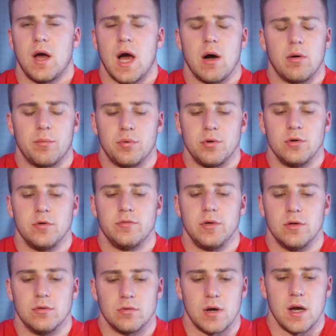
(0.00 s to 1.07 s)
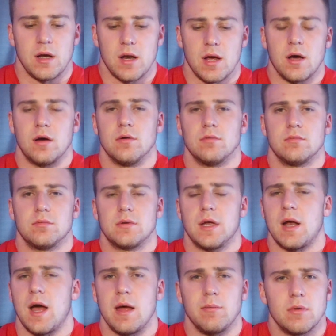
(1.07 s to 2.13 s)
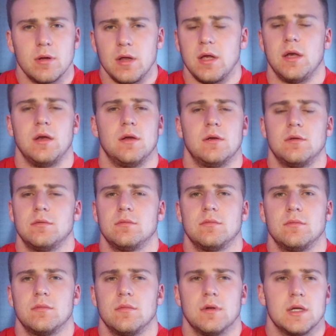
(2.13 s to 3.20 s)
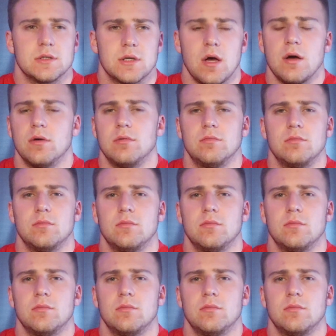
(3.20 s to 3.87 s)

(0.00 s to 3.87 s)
I'll prove to you right now that I am clean. Let's go.